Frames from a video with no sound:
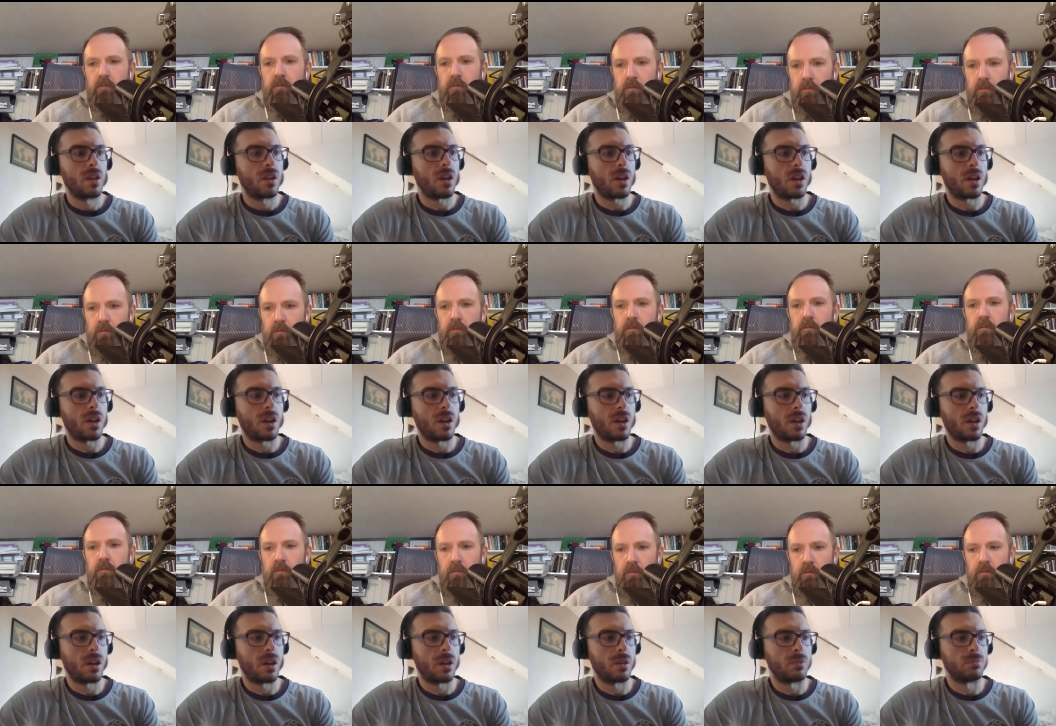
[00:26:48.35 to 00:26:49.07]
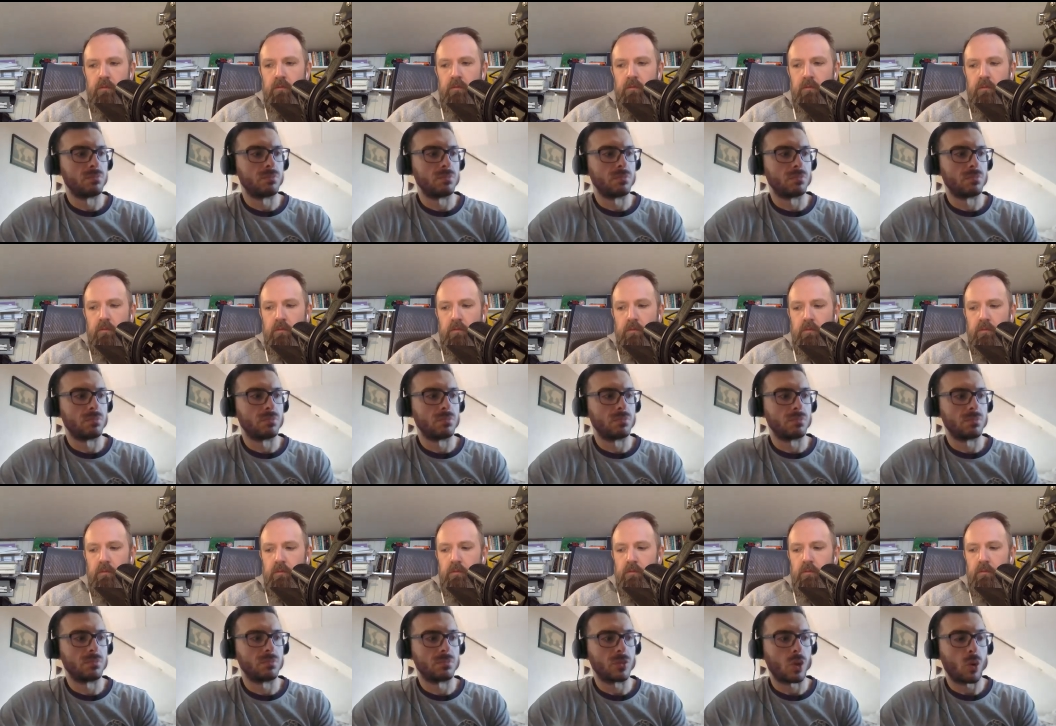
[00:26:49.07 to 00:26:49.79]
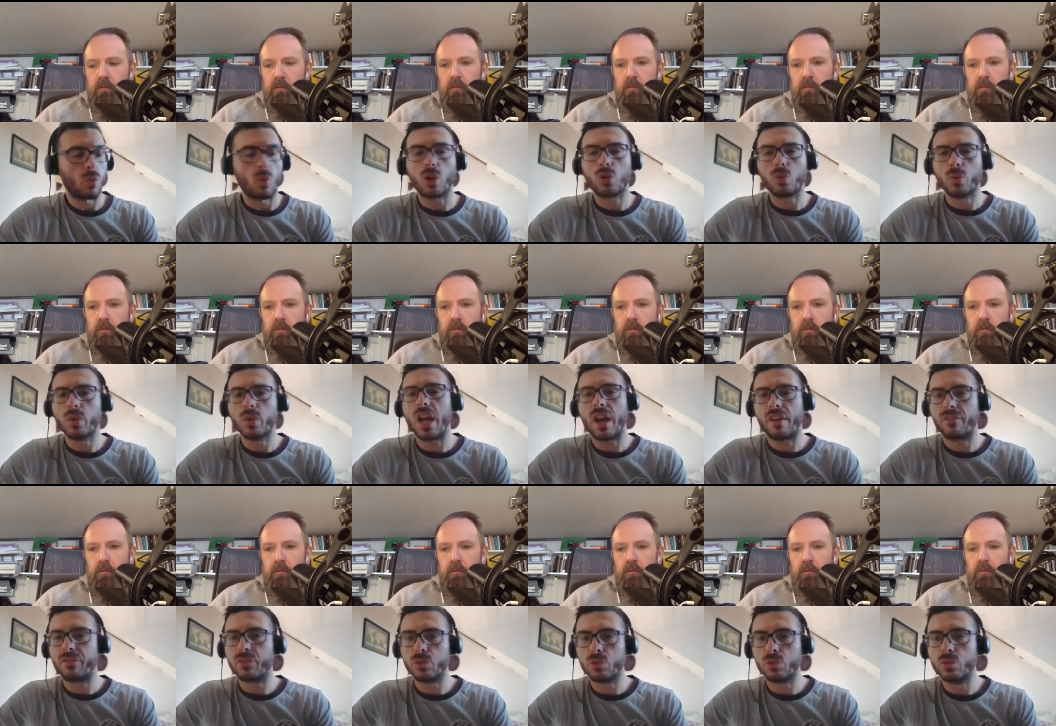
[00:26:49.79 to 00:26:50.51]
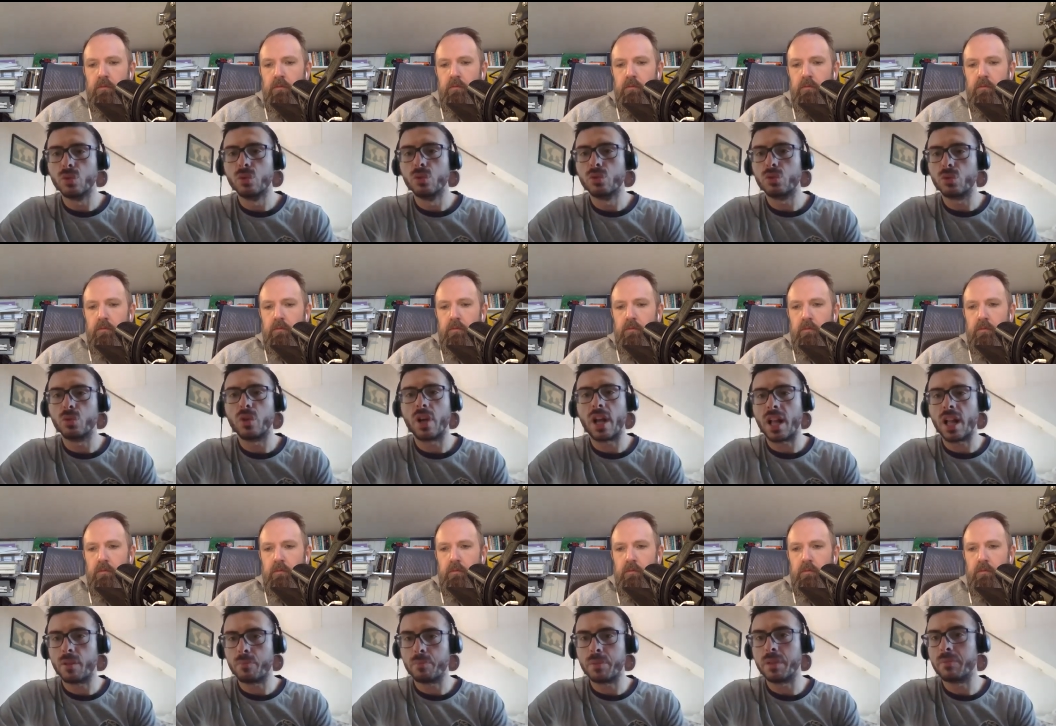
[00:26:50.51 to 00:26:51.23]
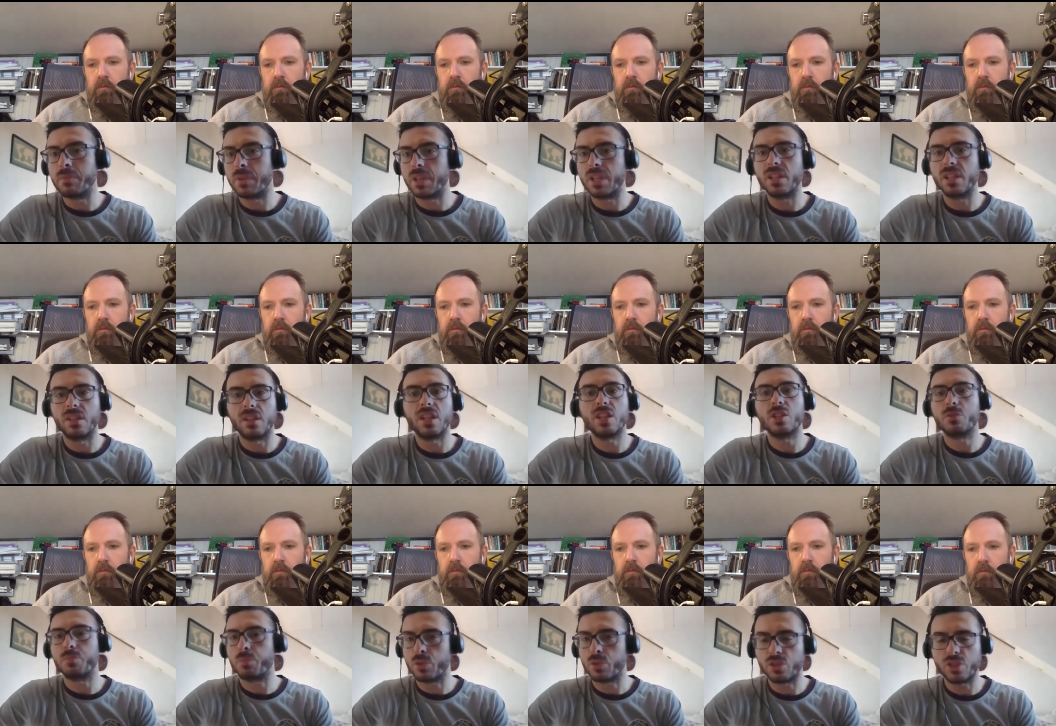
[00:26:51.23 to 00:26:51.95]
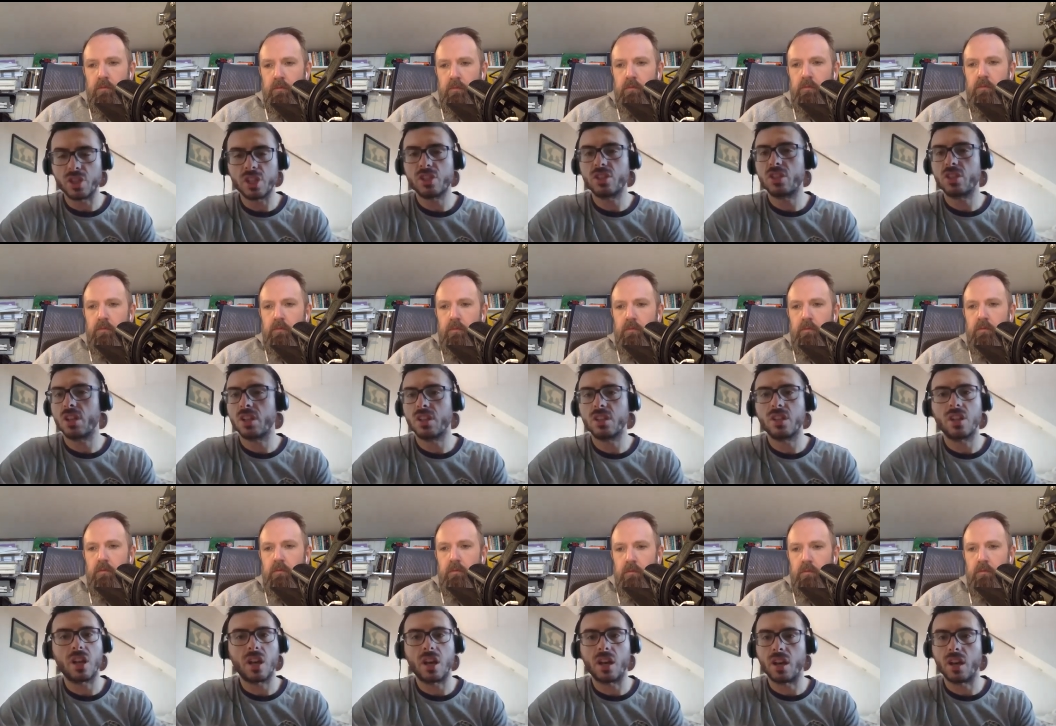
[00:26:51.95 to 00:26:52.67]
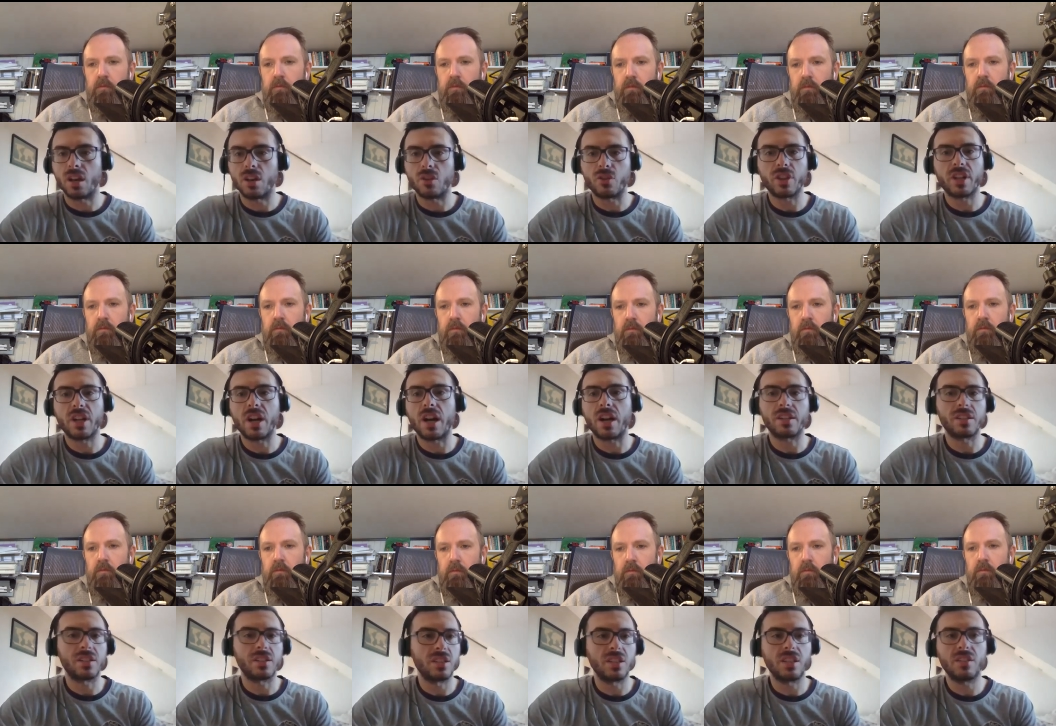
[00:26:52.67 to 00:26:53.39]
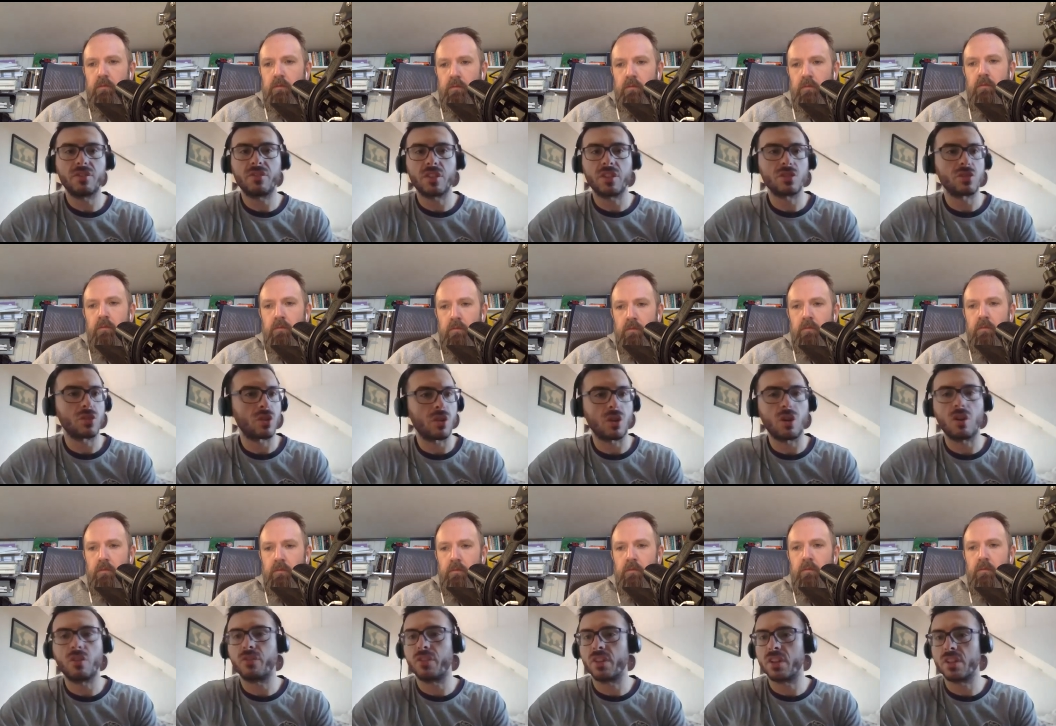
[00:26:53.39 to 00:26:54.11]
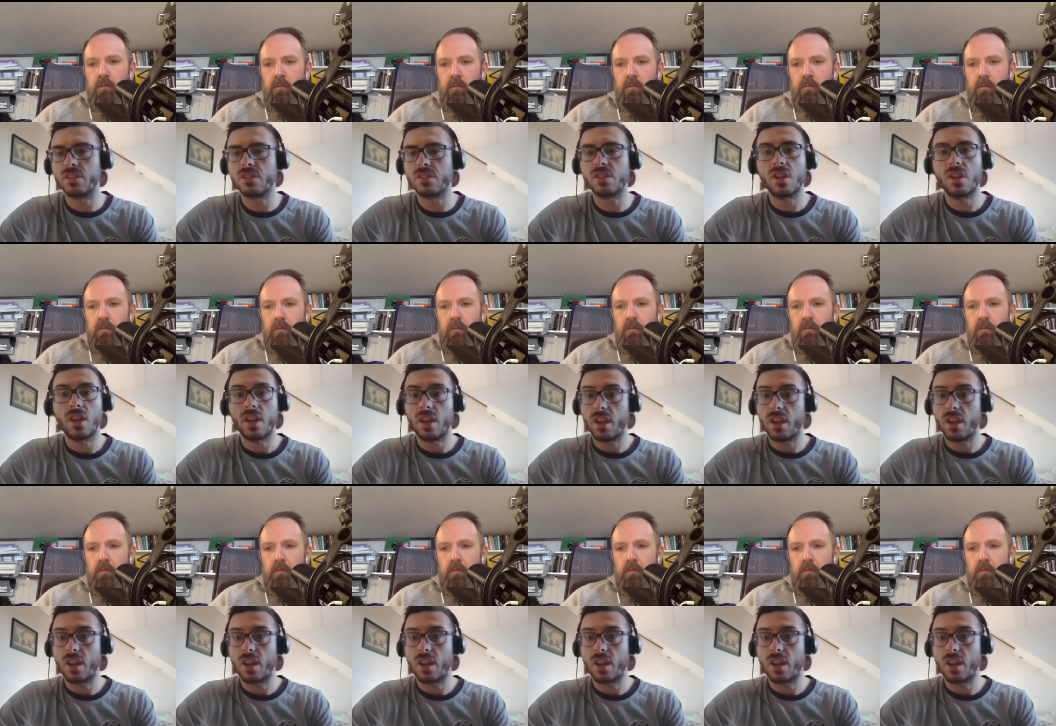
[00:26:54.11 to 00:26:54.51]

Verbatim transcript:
Speaker 1: what we have to do to help him in his position regarding defense or offense.